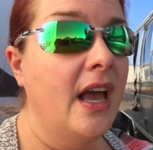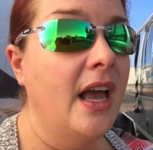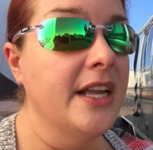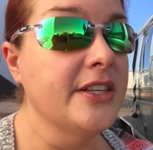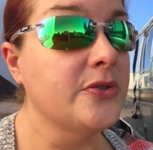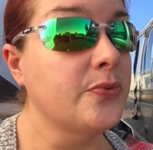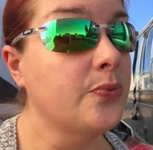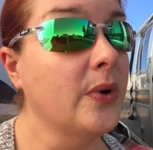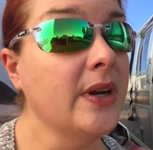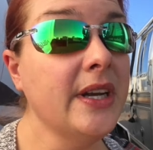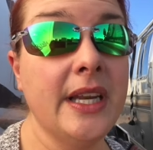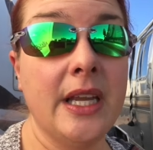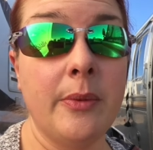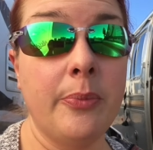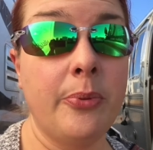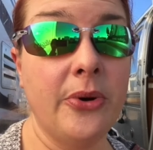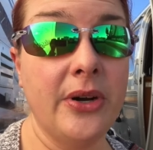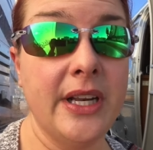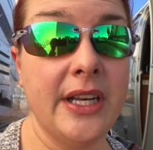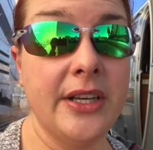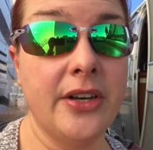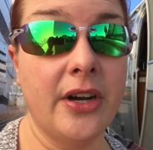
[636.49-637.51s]
It's running
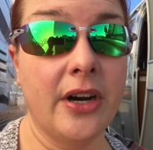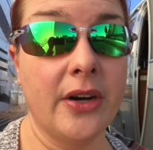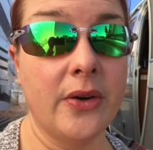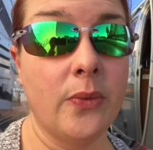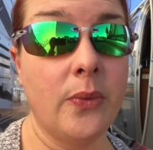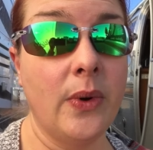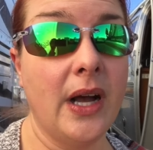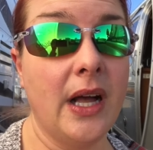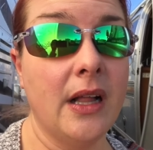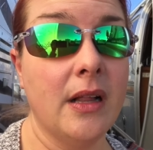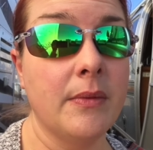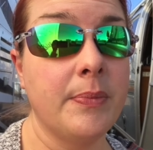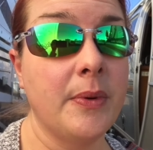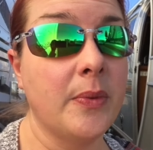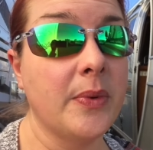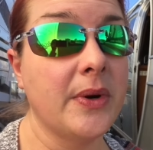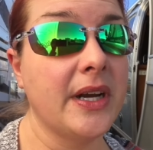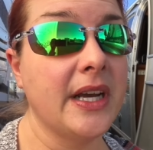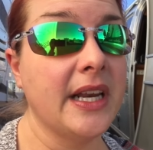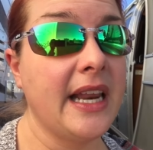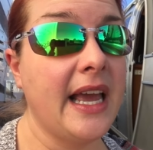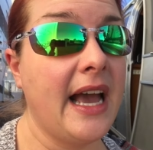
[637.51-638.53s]
pretty darn well, but
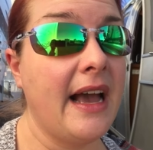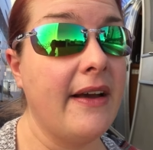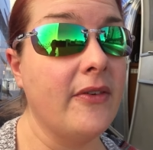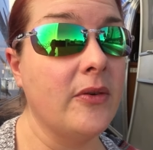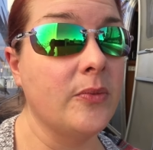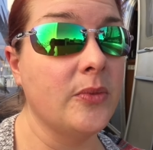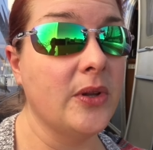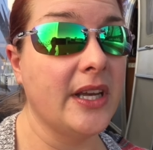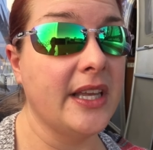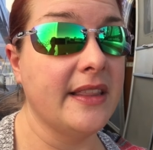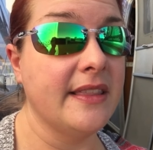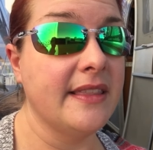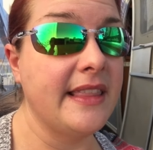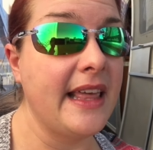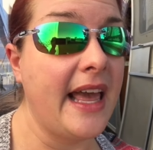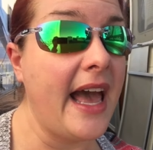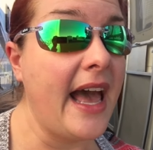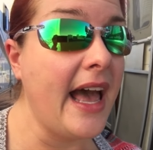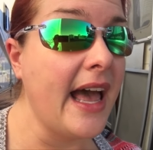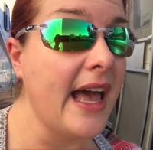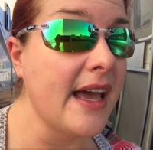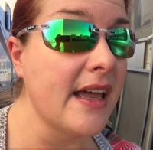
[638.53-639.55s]
we're gonna have them look at
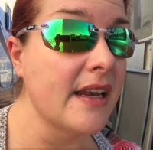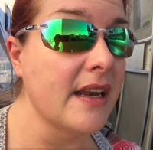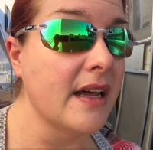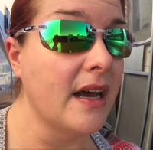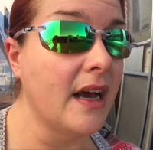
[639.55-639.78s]
that,